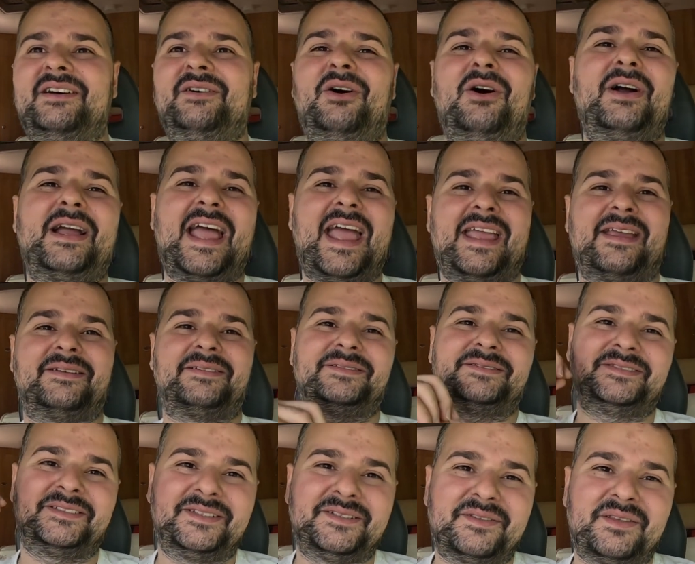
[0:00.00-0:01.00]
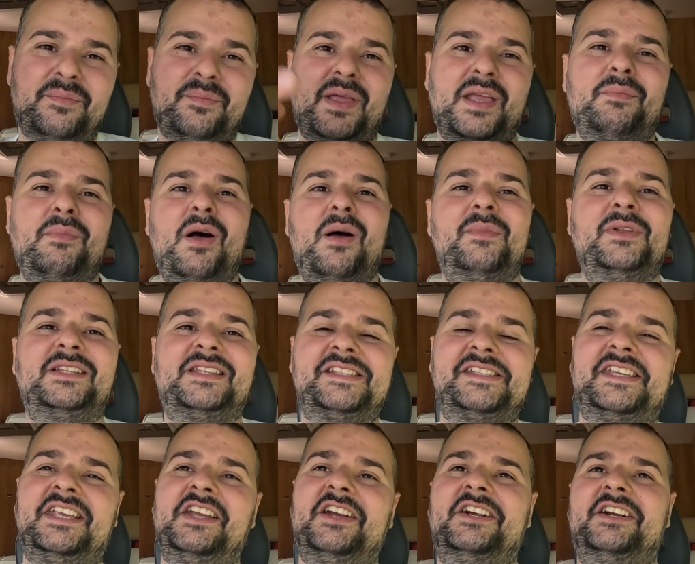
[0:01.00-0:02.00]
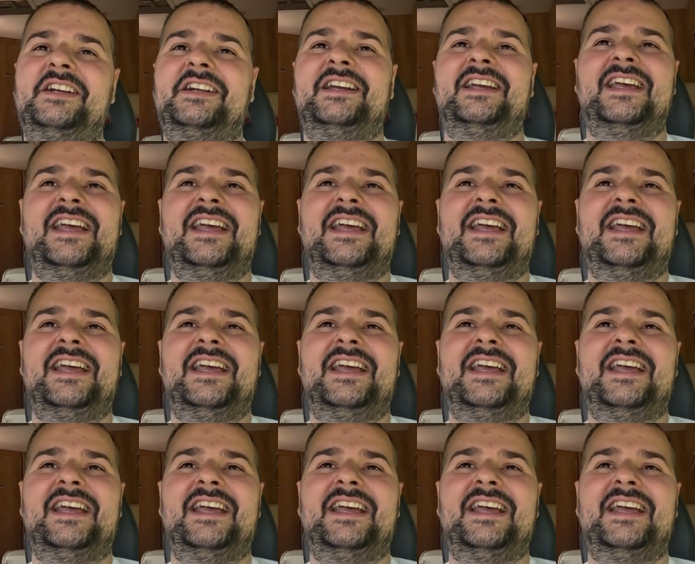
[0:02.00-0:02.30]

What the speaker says: Okay, the big moment is here.